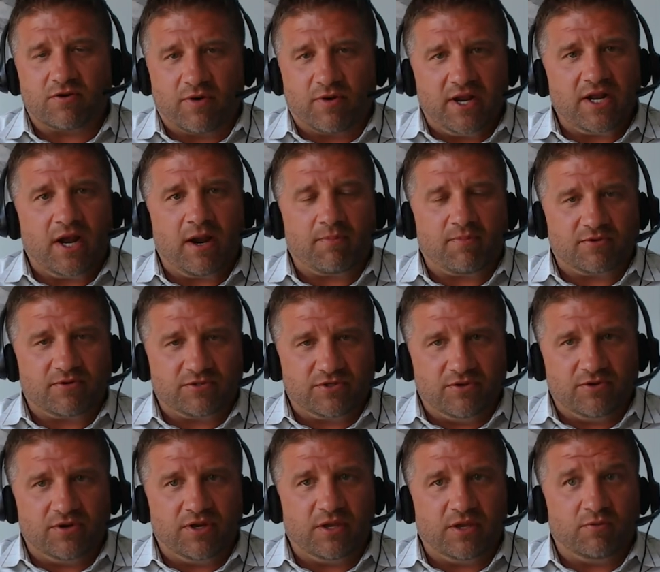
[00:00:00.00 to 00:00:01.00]
a great
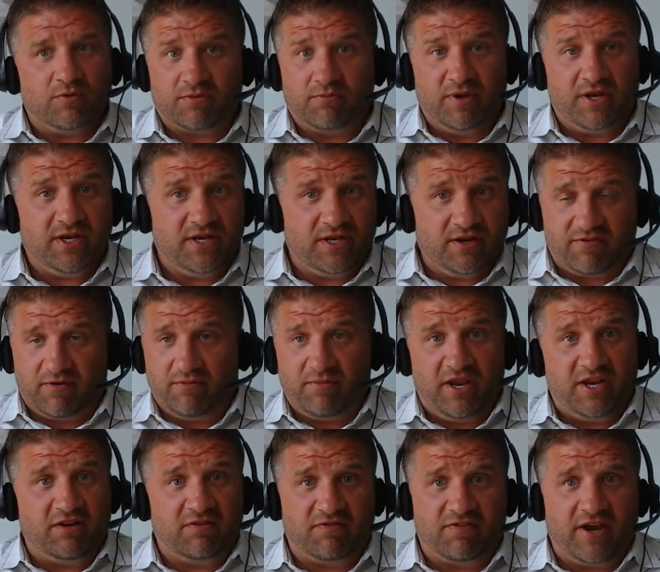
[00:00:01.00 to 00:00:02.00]
opportunity with many different
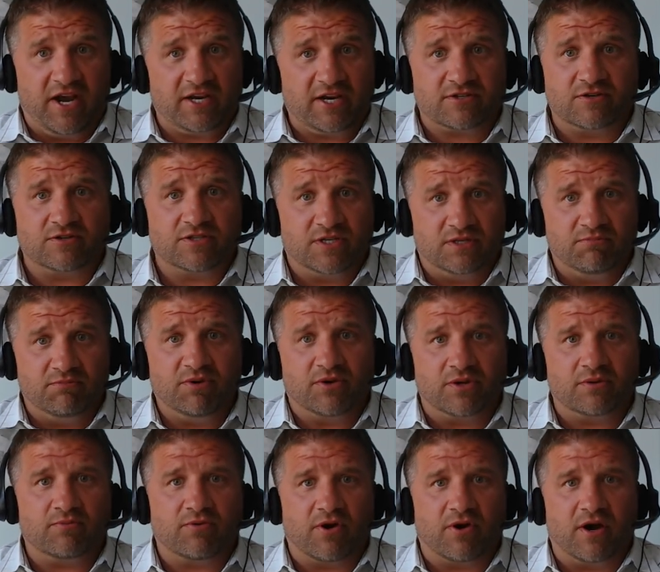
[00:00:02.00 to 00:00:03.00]
manufacturers in
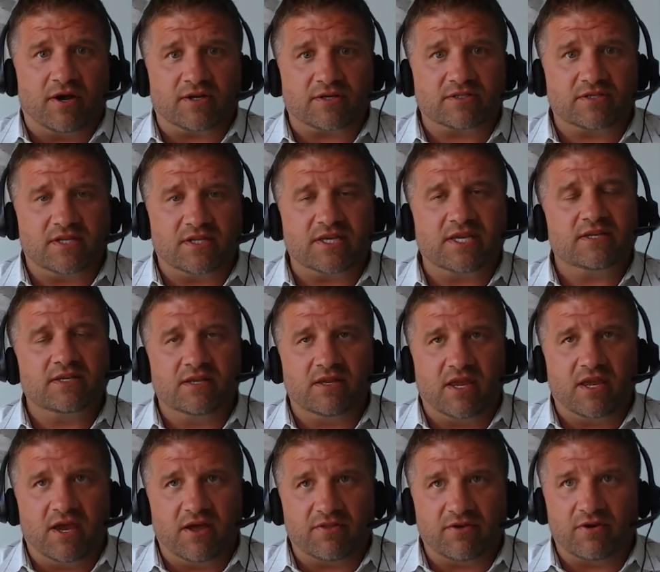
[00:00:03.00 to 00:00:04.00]
building products to get
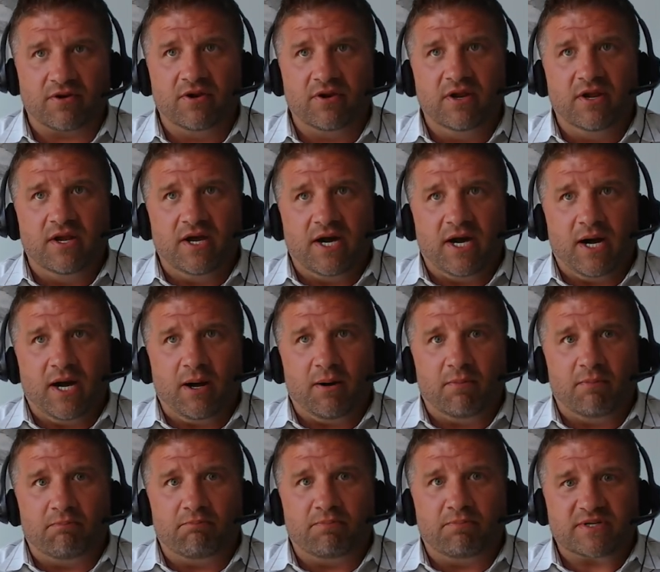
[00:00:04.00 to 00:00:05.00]
together,
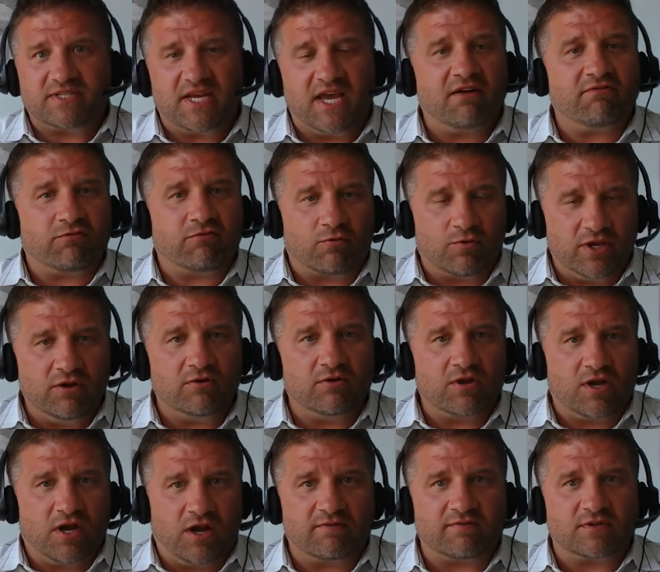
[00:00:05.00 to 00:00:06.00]
um, but to have real
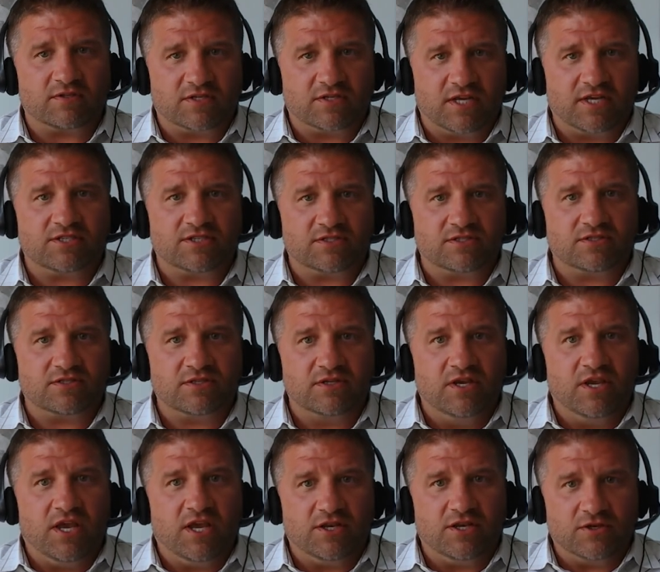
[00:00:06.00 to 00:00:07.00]
conversations.
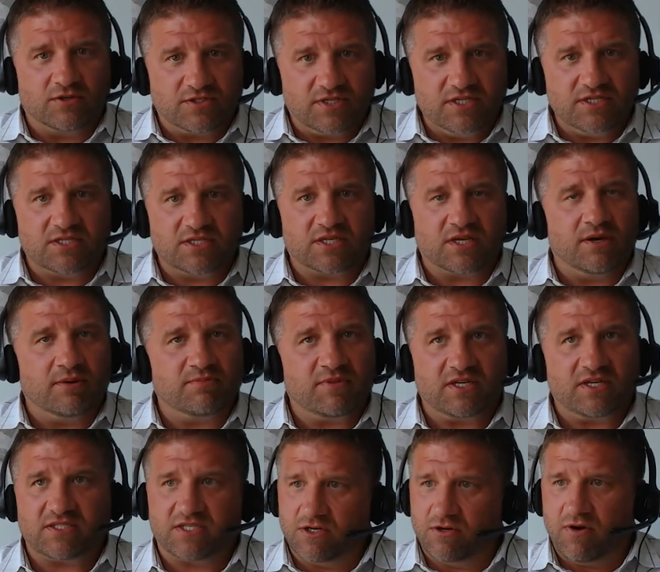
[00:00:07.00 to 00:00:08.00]
And you'll see some
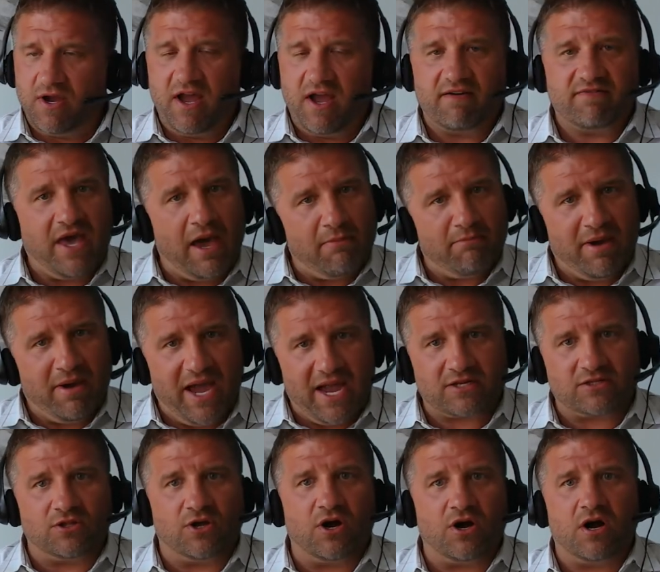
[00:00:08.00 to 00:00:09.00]
that still have that
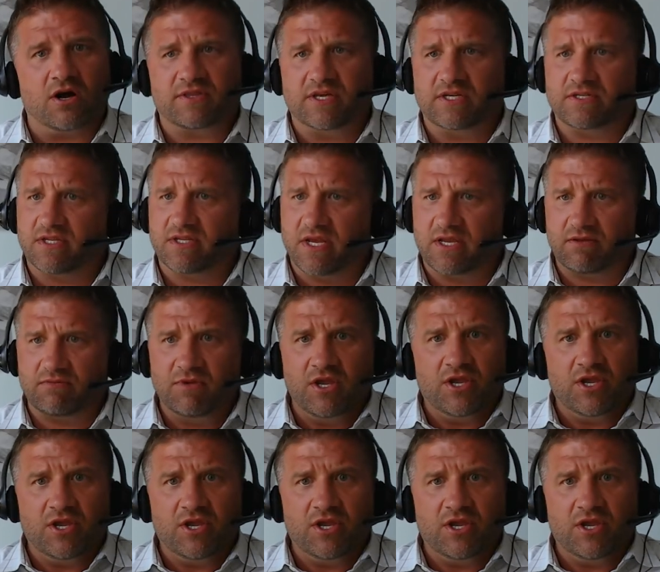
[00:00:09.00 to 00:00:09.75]
backlog that's like,